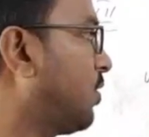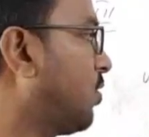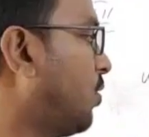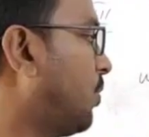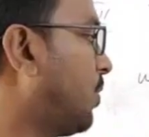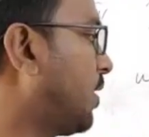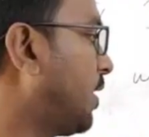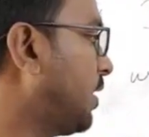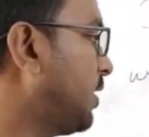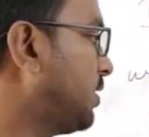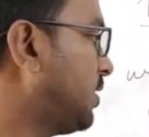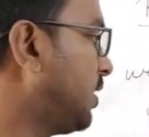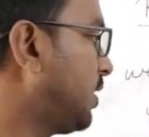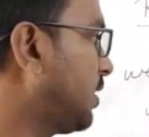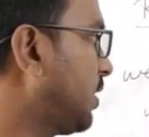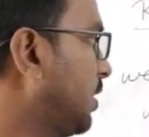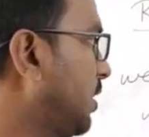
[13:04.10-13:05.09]
copper and
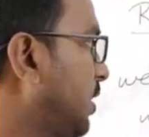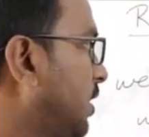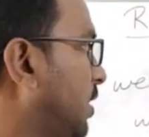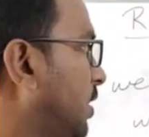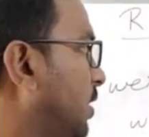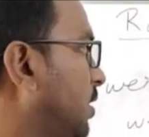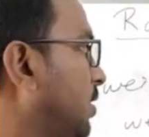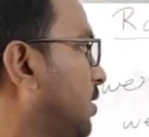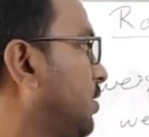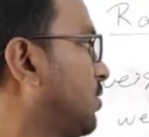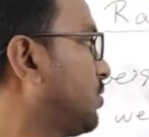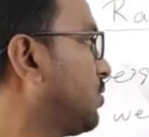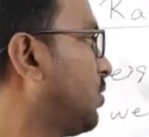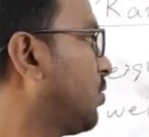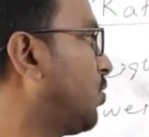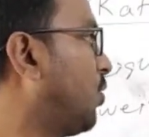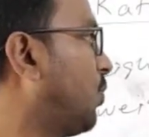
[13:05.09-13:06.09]
zinc.
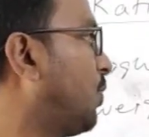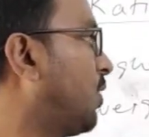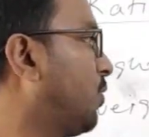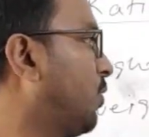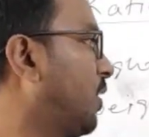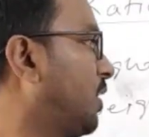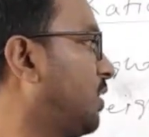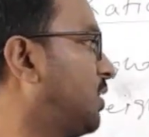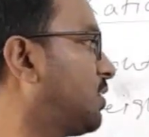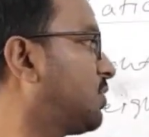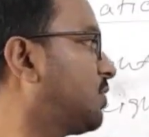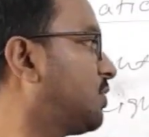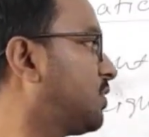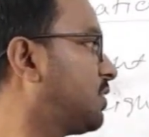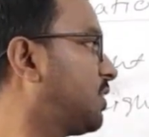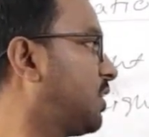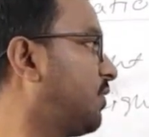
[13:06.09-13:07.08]
So copper weight is
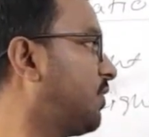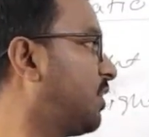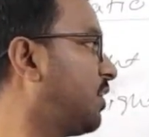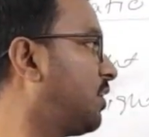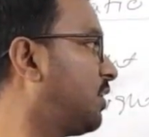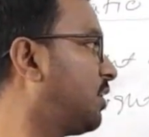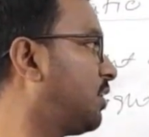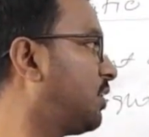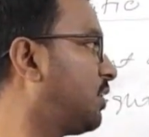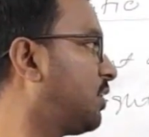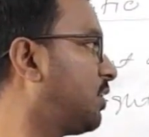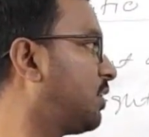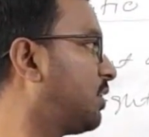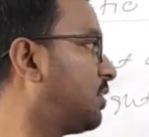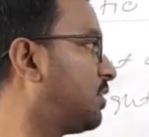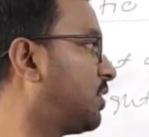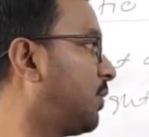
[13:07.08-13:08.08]

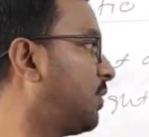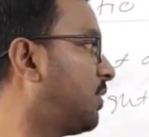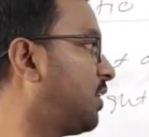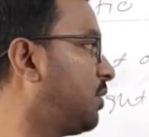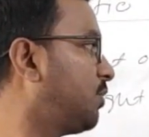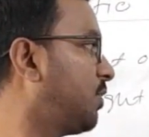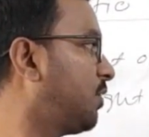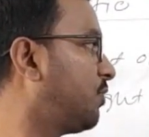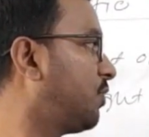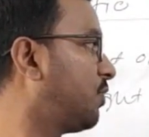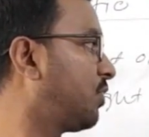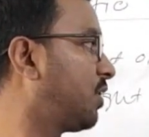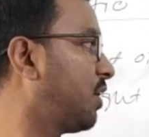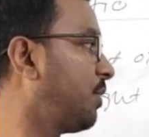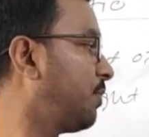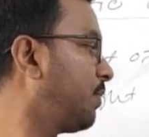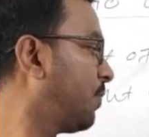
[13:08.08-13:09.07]
17/4
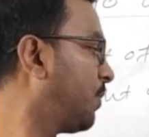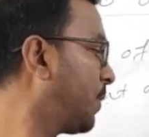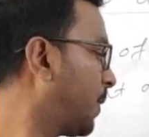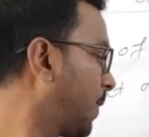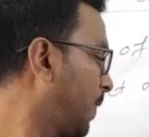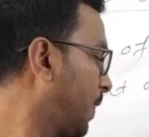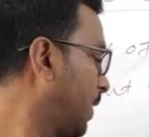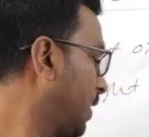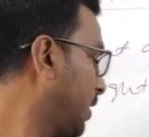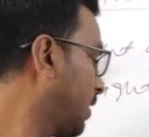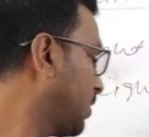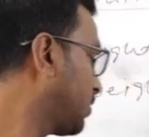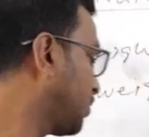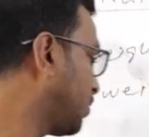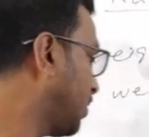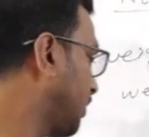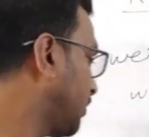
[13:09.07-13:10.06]
gram.
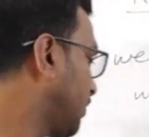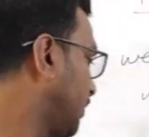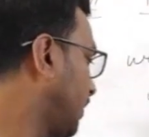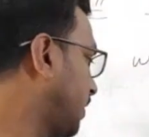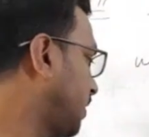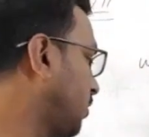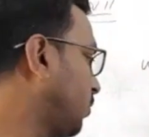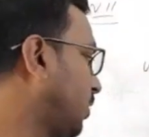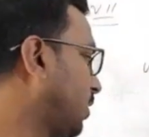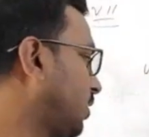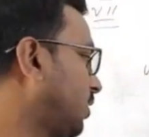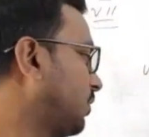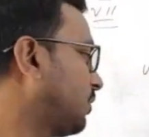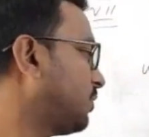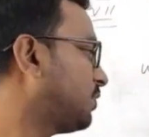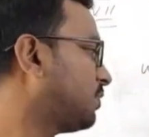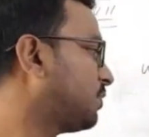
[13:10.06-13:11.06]
So you have to find the weight
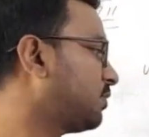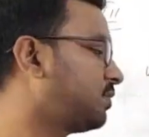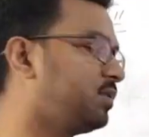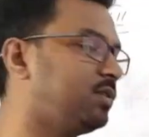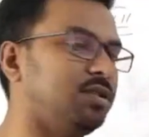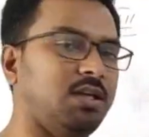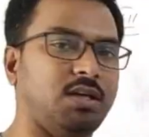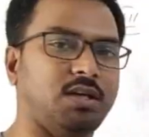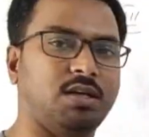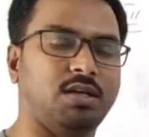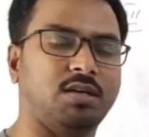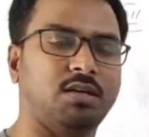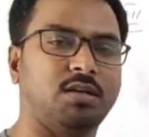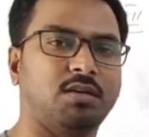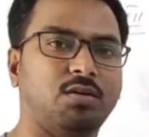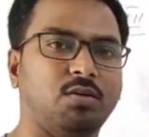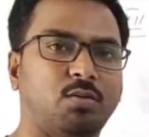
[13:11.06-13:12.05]
of zinc.
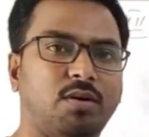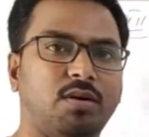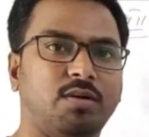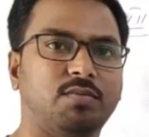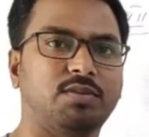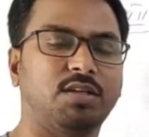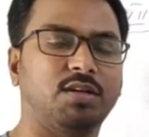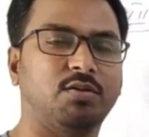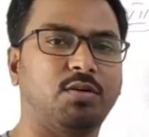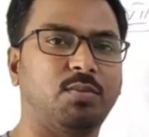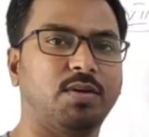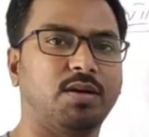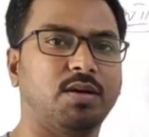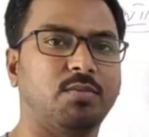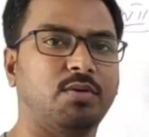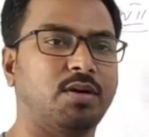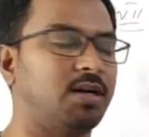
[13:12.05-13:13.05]
The weight of zinc will
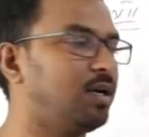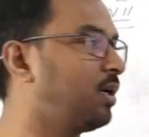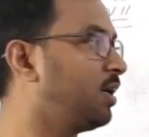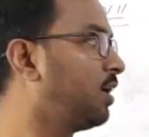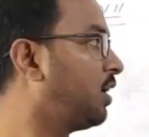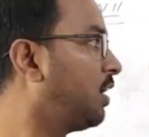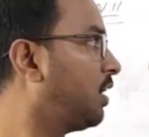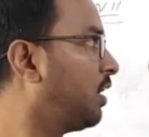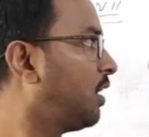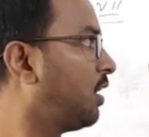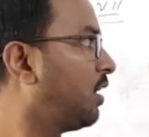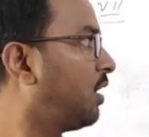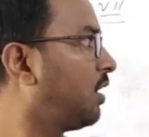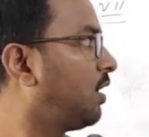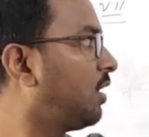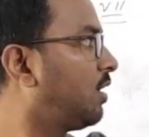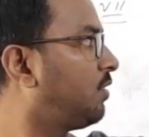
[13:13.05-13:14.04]
become what?
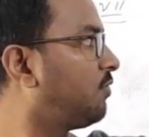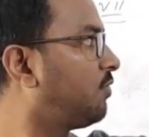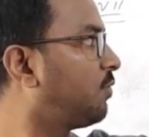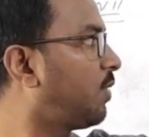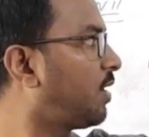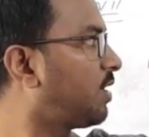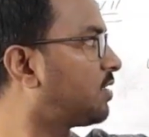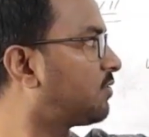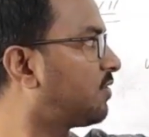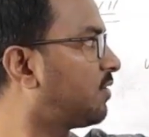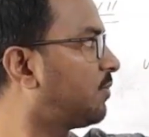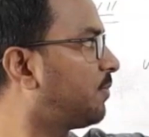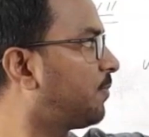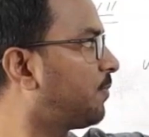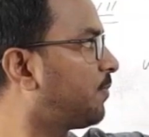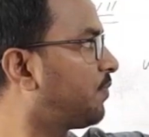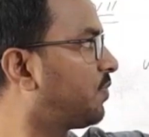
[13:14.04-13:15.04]
If you minus from
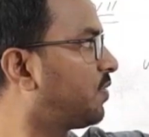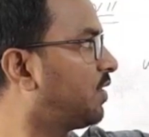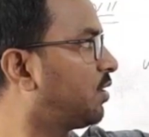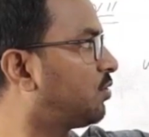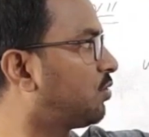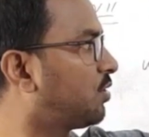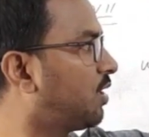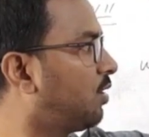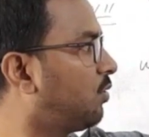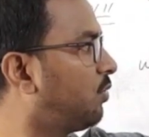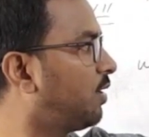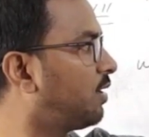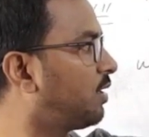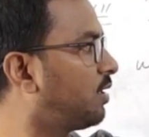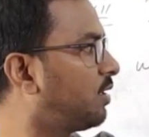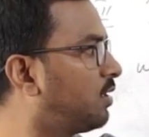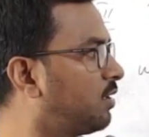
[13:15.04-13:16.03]
the total weight